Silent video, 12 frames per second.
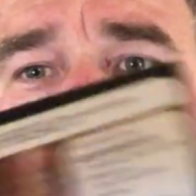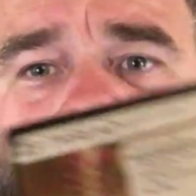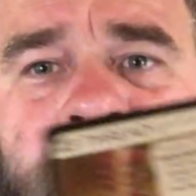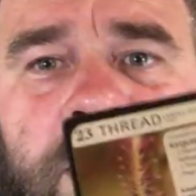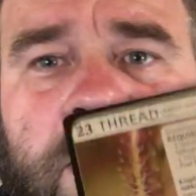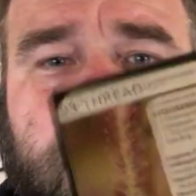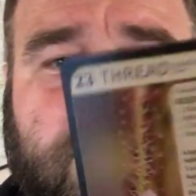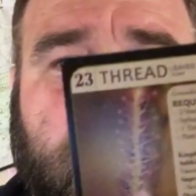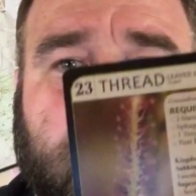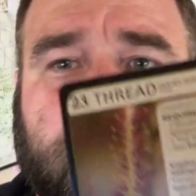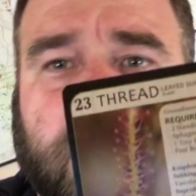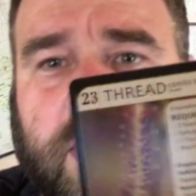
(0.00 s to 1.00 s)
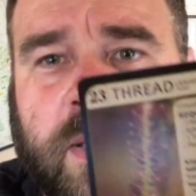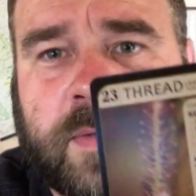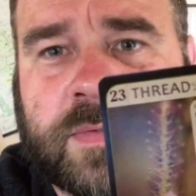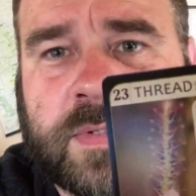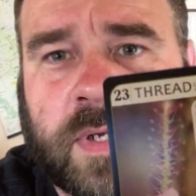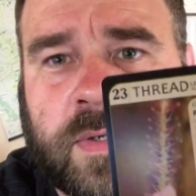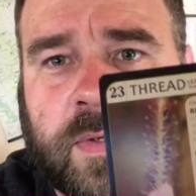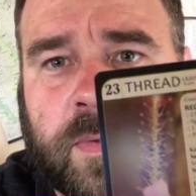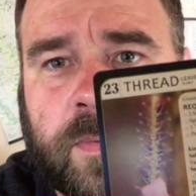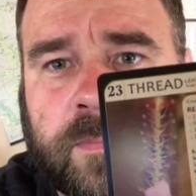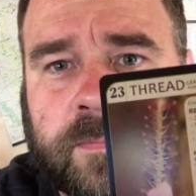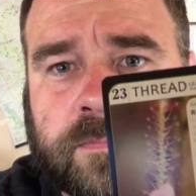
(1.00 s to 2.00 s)
So you have the threadleaf
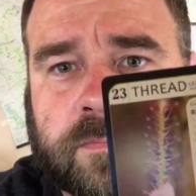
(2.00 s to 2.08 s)
sundew,